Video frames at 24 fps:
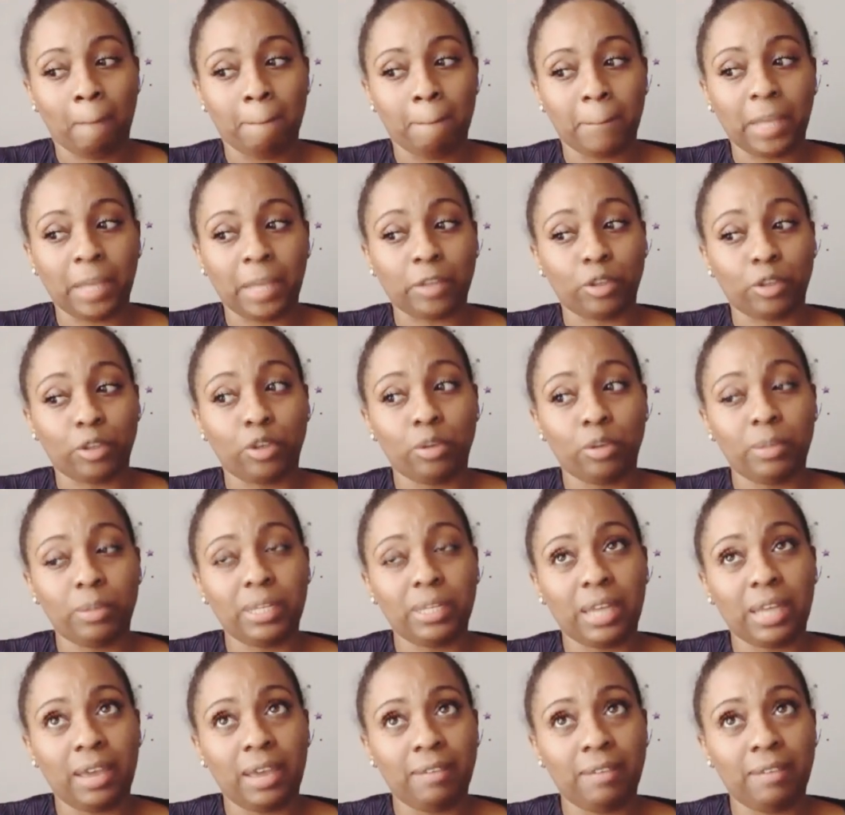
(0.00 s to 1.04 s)
like, the
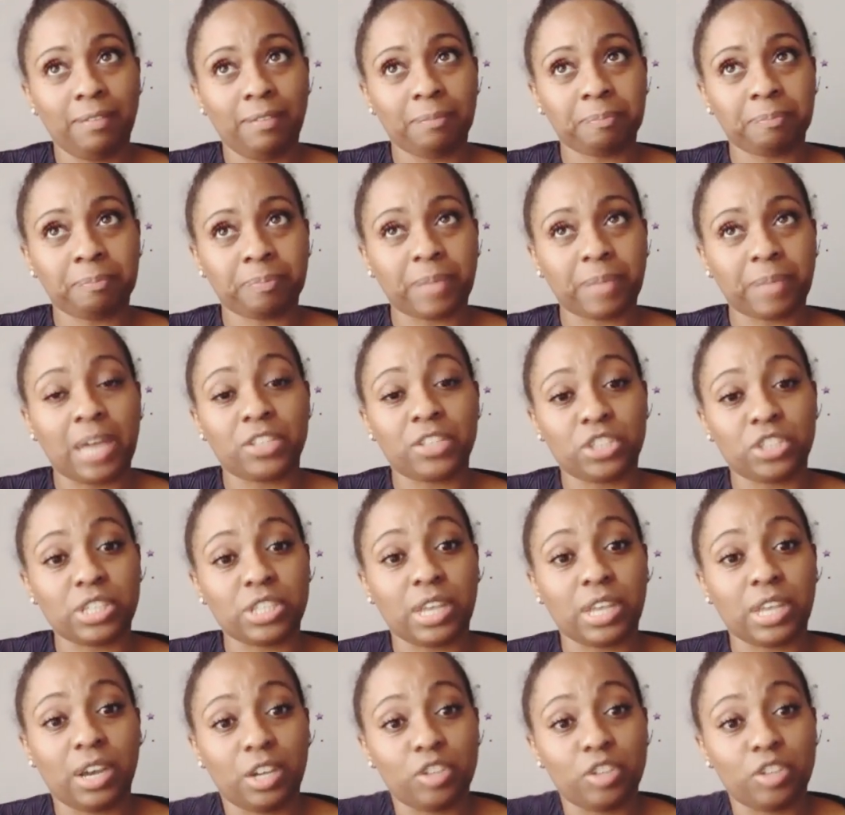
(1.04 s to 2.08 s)
human life, I just
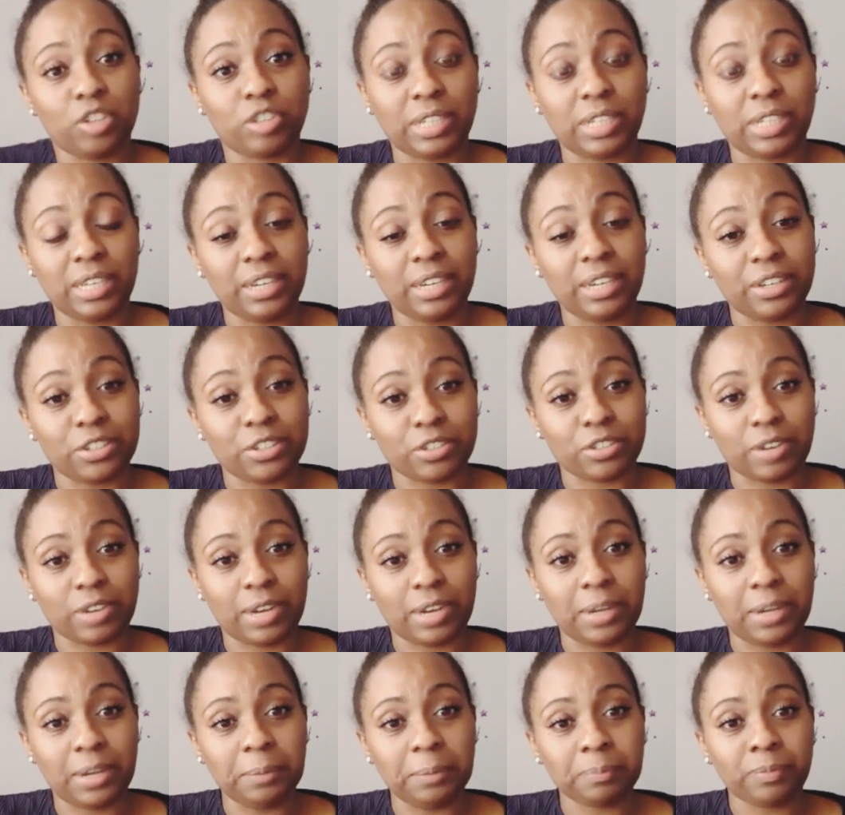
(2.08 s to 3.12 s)
say 100 years,
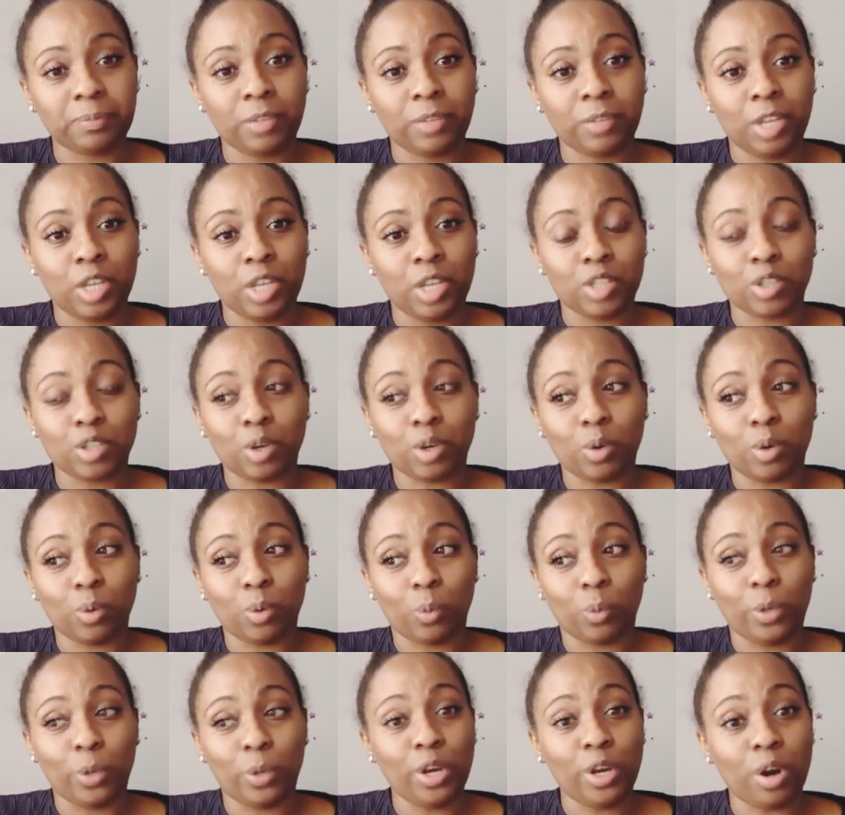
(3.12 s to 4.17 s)
right?
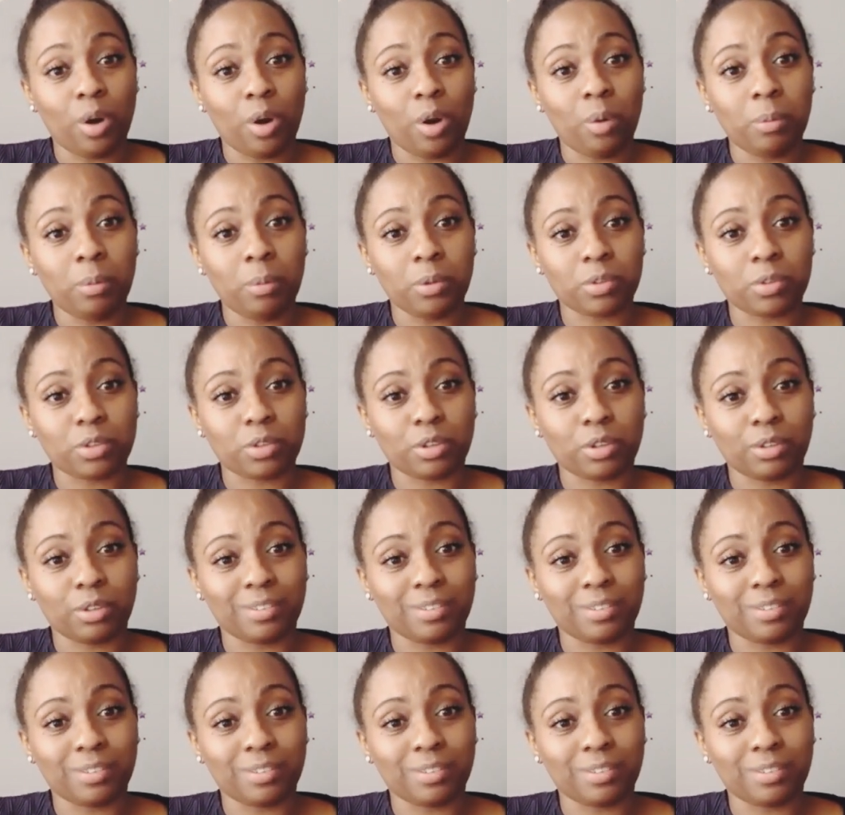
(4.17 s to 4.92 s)
So we're almost